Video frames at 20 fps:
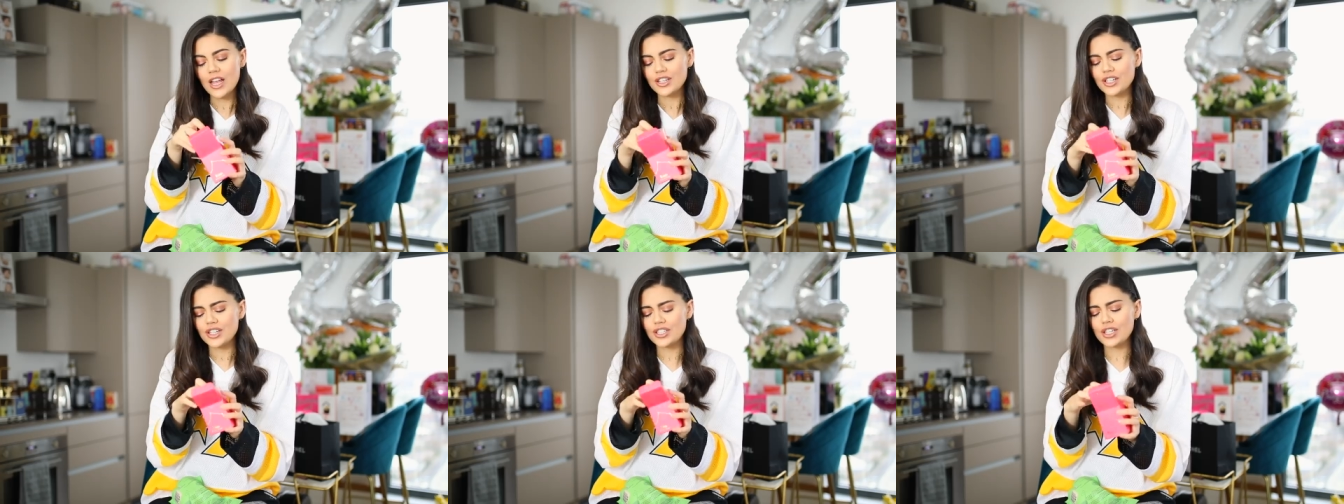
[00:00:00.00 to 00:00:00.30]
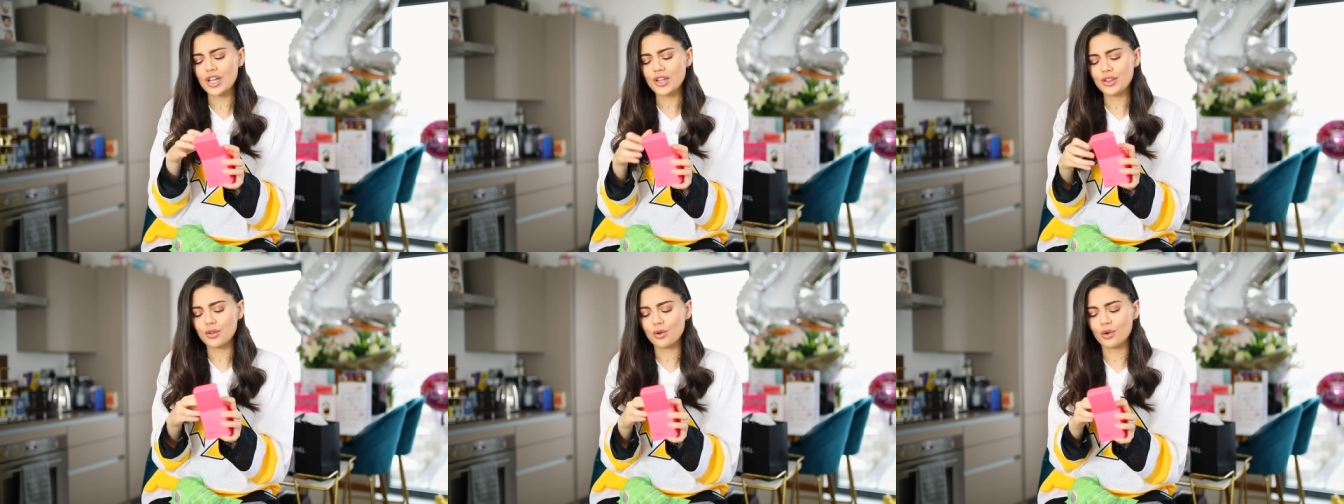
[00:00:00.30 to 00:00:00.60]
she's
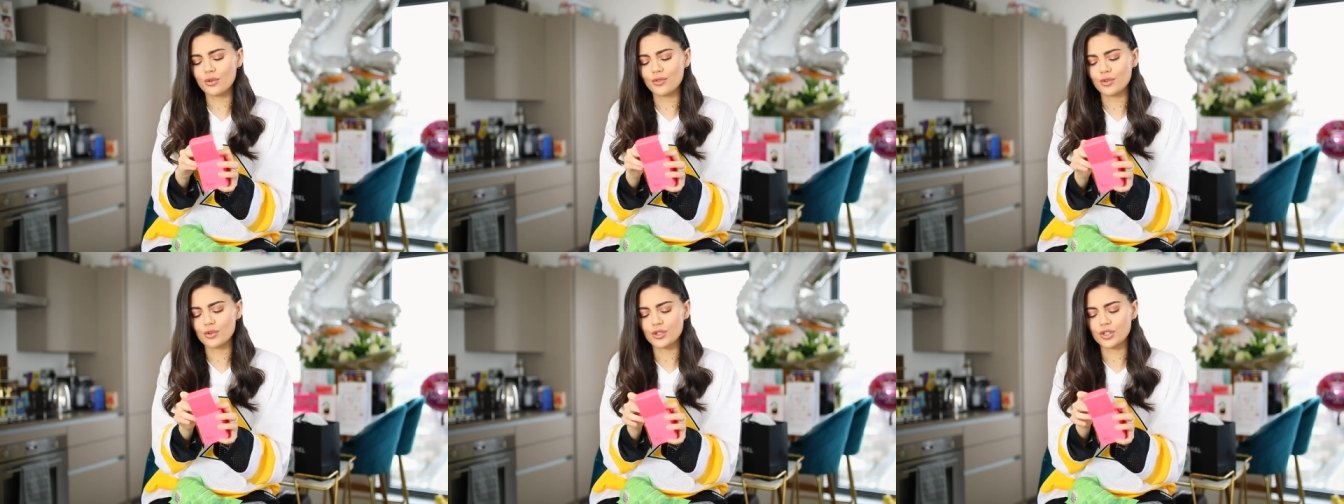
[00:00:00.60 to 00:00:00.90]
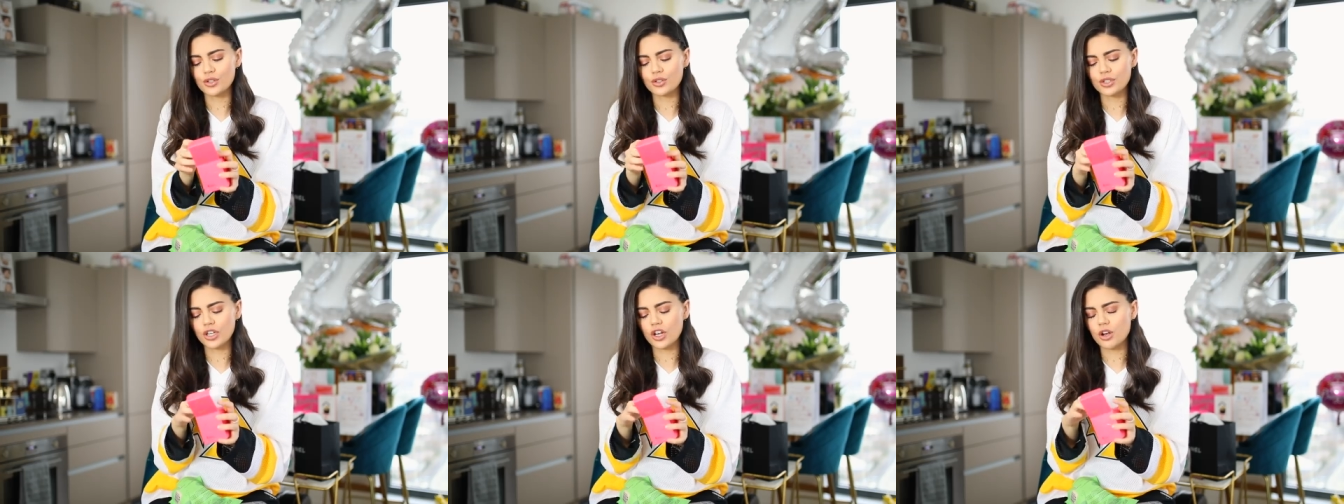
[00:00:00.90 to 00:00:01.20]
so thoughtful.
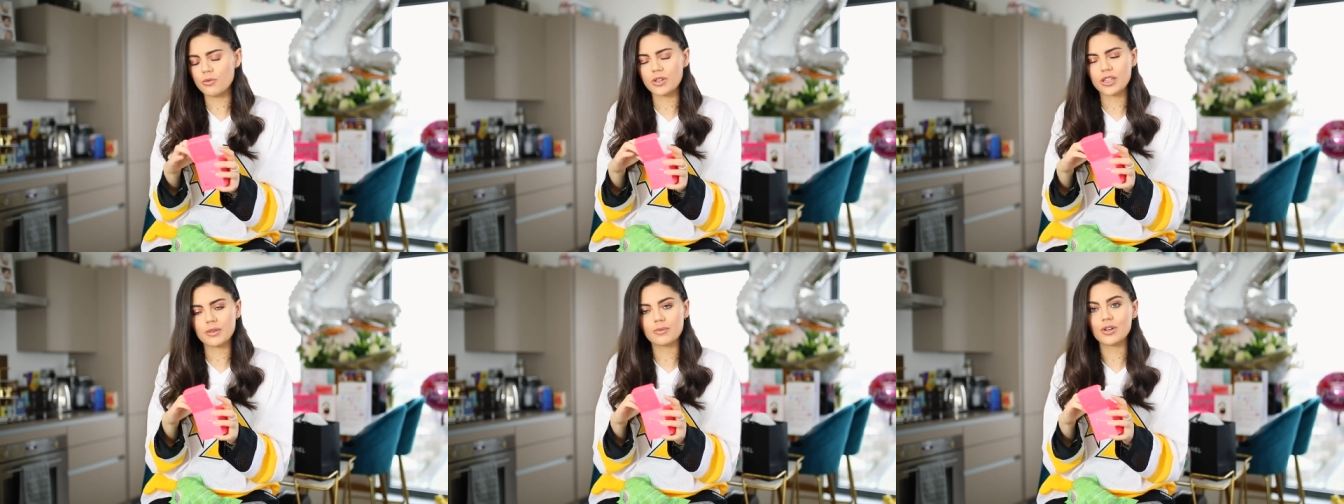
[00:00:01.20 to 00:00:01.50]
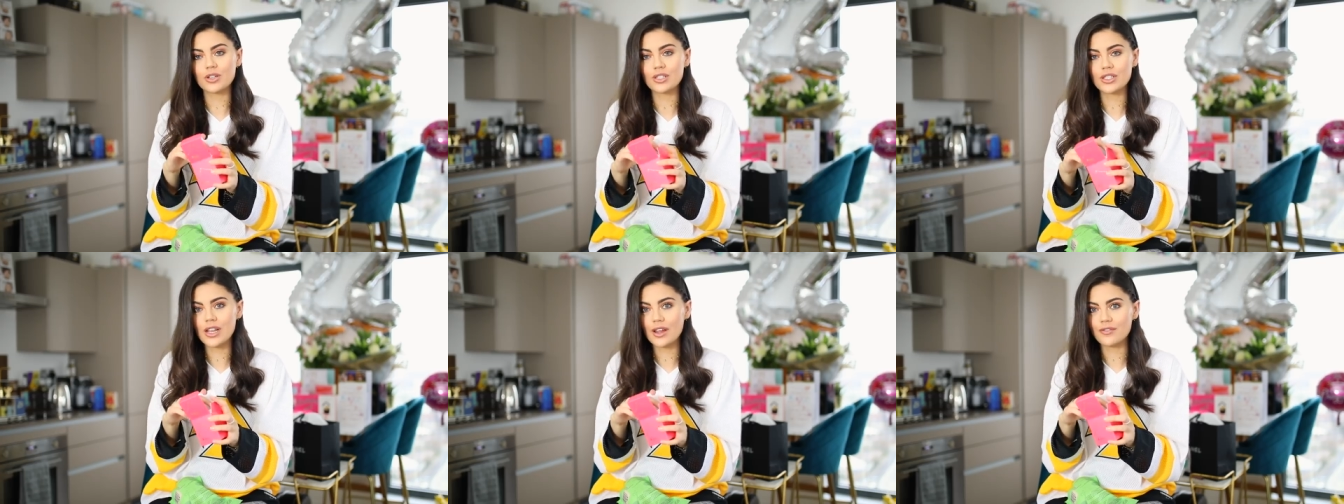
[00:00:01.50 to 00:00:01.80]
She also got me the
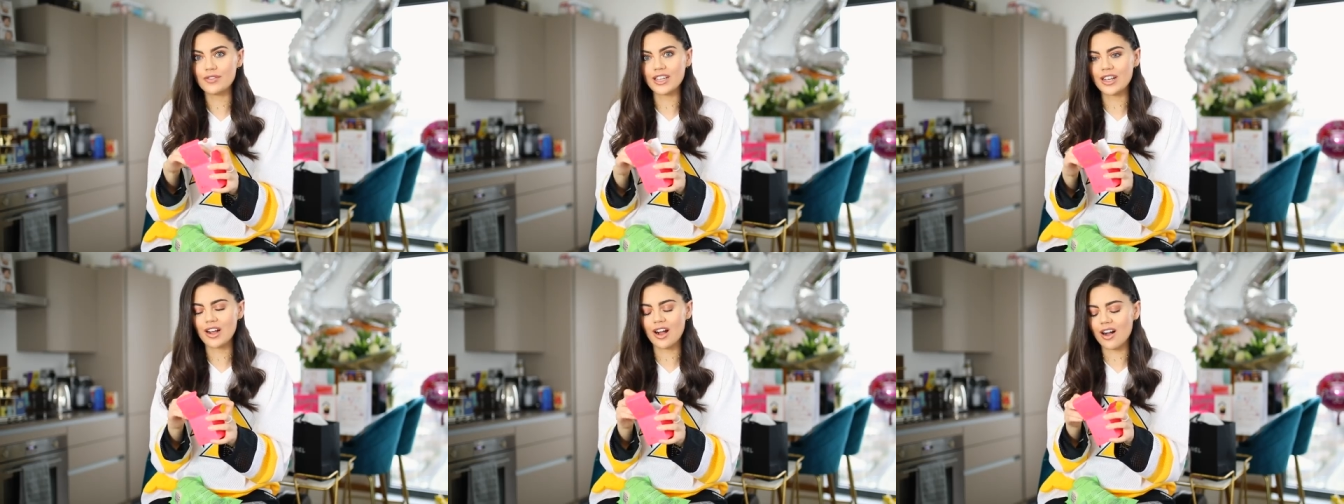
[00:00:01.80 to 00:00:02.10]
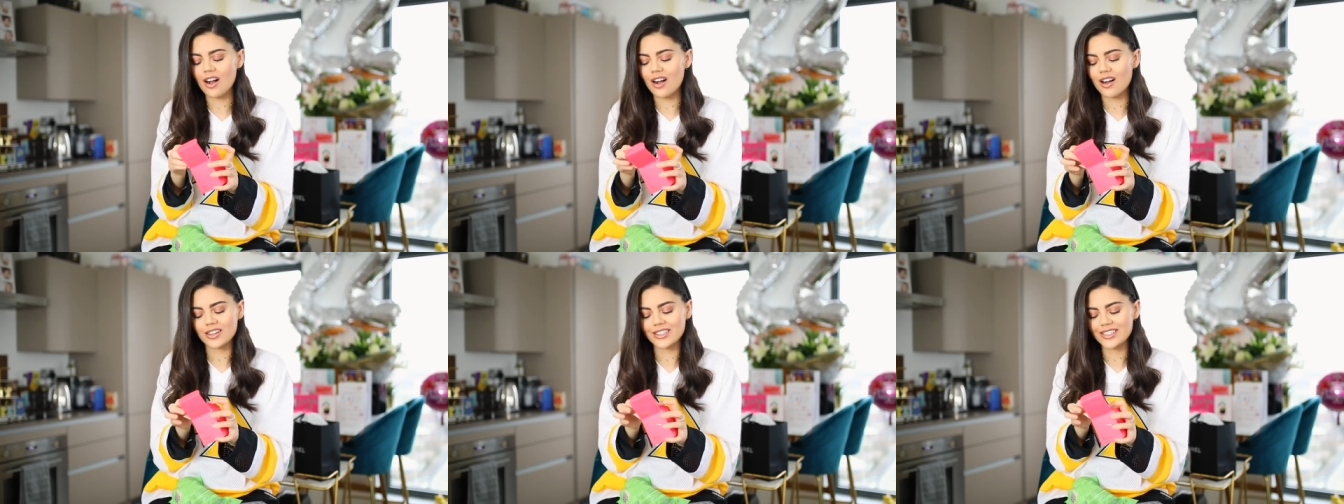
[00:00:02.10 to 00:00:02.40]
most lovely
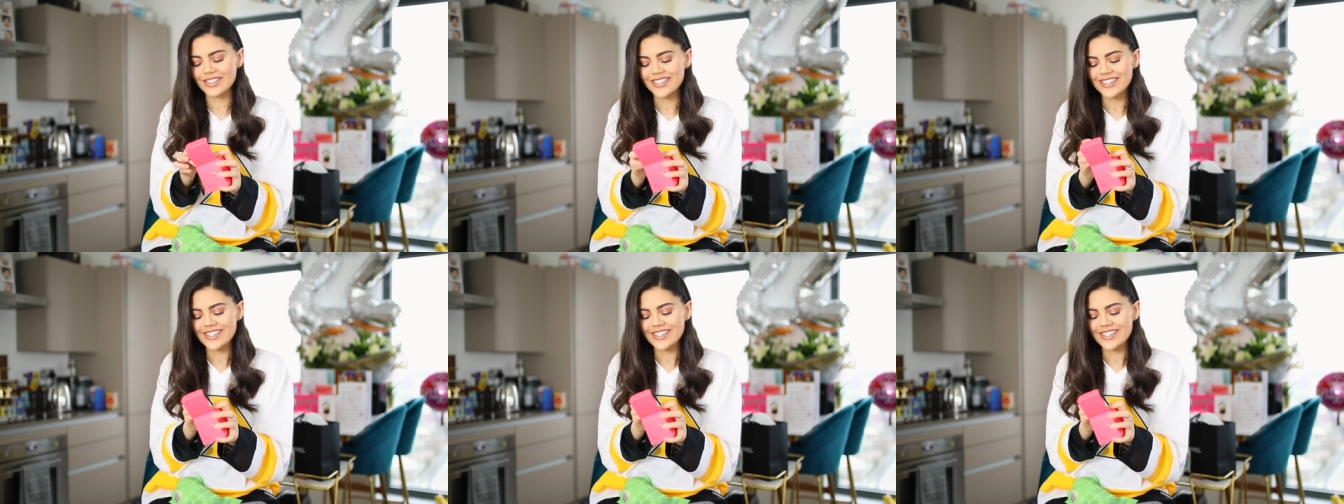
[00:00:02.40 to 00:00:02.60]
card.